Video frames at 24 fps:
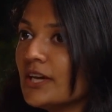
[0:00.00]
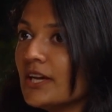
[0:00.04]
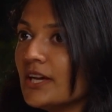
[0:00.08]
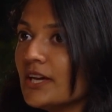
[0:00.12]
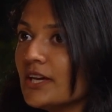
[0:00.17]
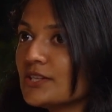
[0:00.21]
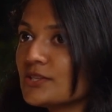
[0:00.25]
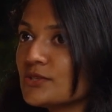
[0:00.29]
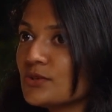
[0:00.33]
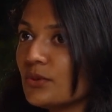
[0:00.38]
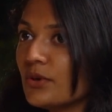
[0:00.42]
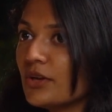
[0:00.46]

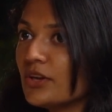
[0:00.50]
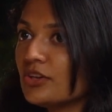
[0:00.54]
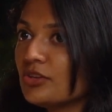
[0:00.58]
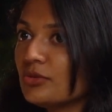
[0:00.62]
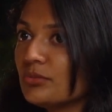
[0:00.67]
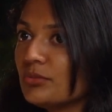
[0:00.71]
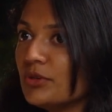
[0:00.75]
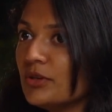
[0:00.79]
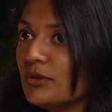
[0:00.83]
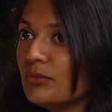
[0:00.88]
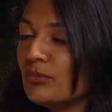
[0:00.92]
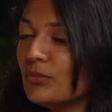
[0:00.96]
It's going to
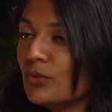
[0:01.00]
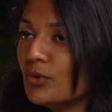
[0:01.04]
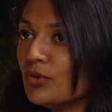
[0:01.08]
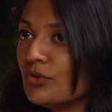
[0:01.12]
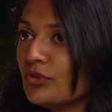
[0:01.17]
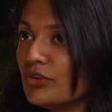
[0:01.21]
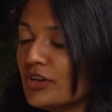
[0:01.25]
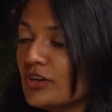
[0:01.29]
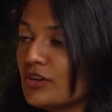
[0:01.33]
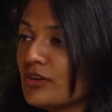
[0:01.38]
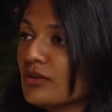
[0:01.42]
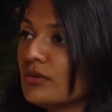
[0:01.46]
be
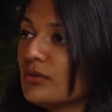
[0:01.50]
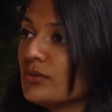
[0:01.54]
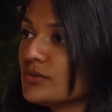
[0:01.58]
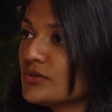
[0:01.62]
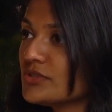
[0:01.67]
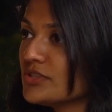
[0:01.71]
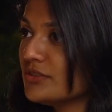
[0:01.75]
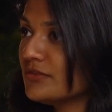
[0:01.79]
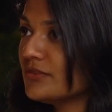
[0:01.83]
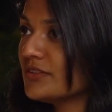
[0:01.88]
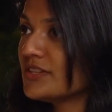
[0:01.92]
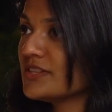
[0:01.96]
more
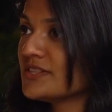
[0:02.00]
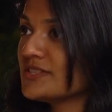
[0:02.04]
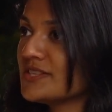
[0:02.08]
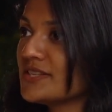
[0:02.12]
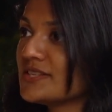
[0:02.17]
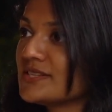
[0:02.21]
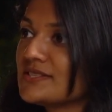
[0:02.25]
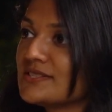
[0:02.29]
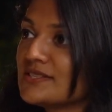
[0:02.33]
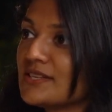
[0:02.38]
inclusive in the sense